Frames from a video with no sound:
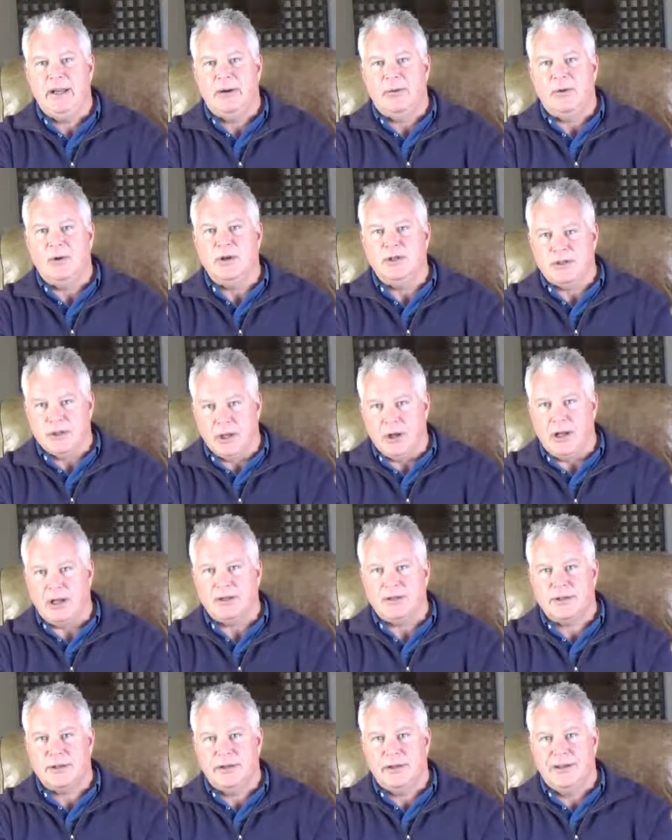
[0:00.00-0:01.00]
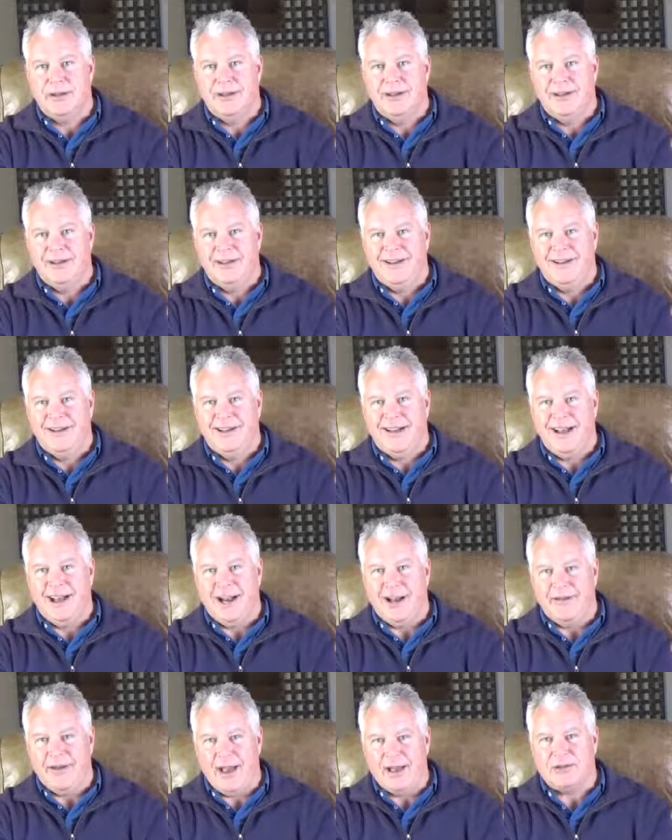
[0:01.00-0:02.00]
result
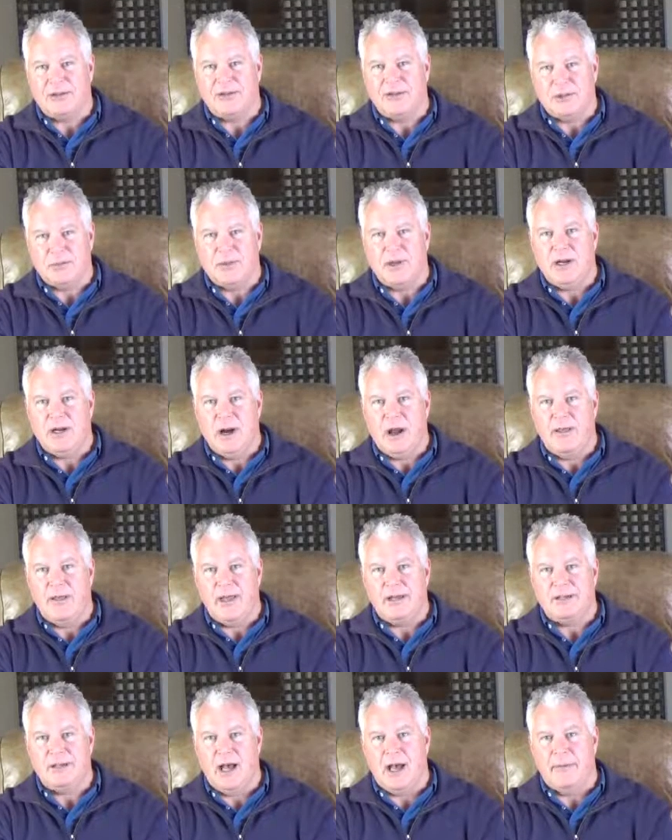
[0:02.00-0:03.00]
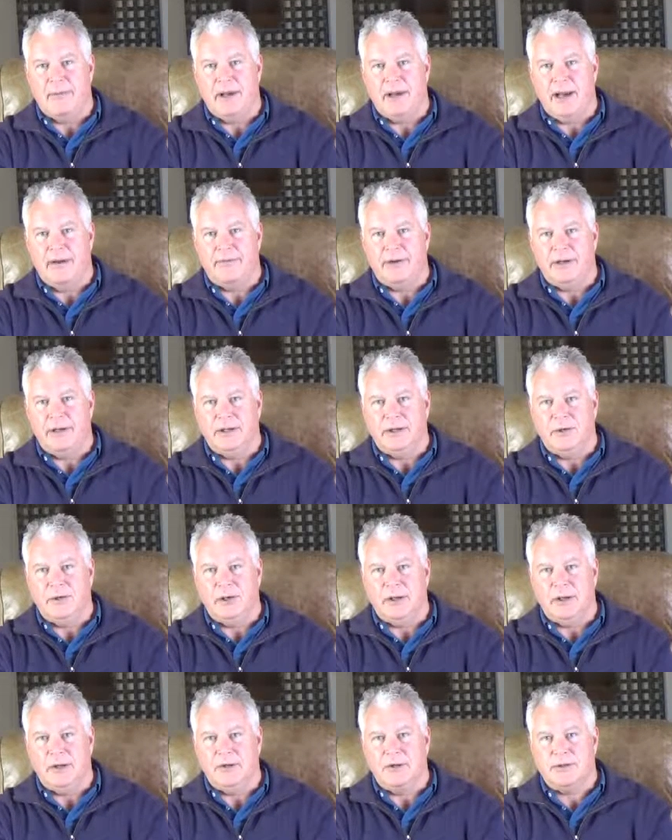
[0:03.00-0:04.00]
of actually spending all that time and effort in doing
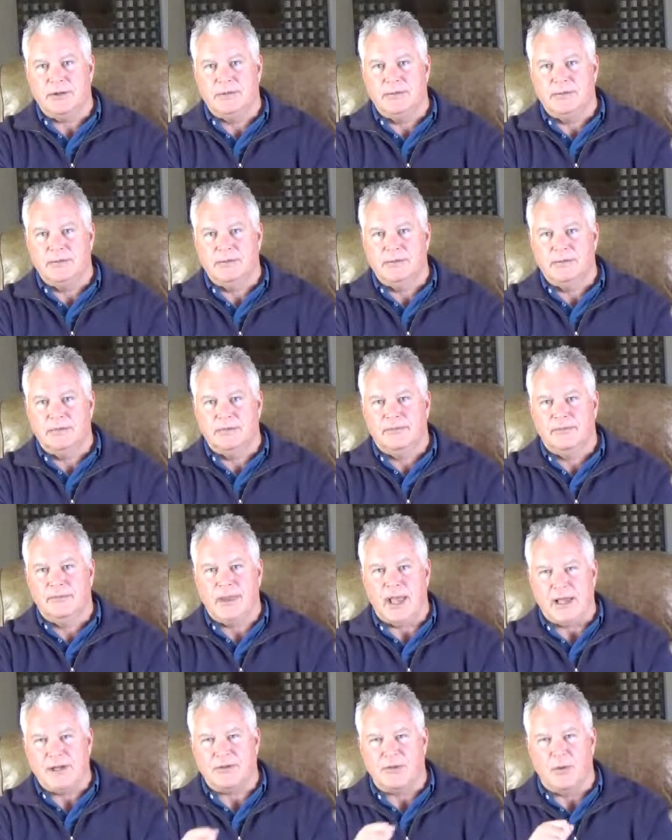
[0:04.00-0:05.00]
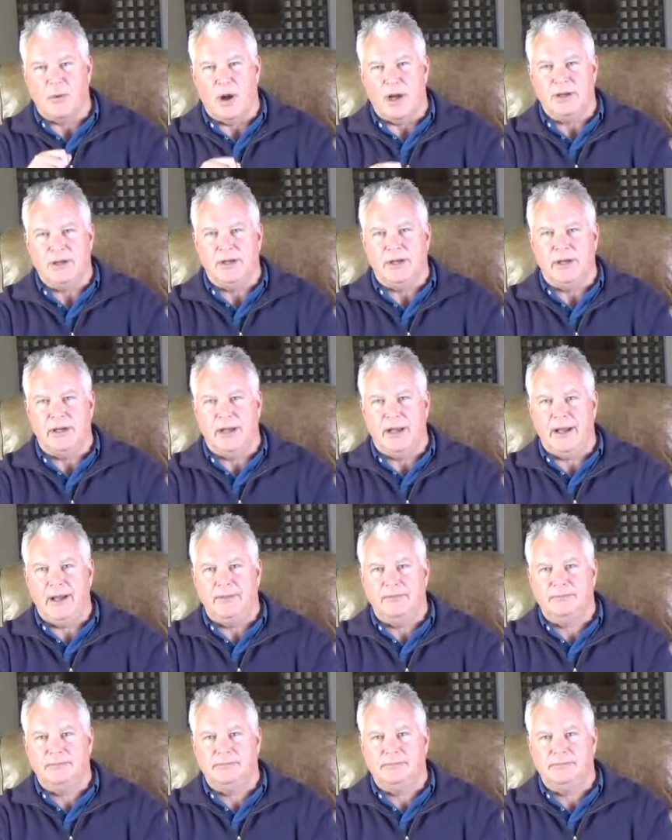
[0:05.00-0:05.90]
those. Thanks for watching today.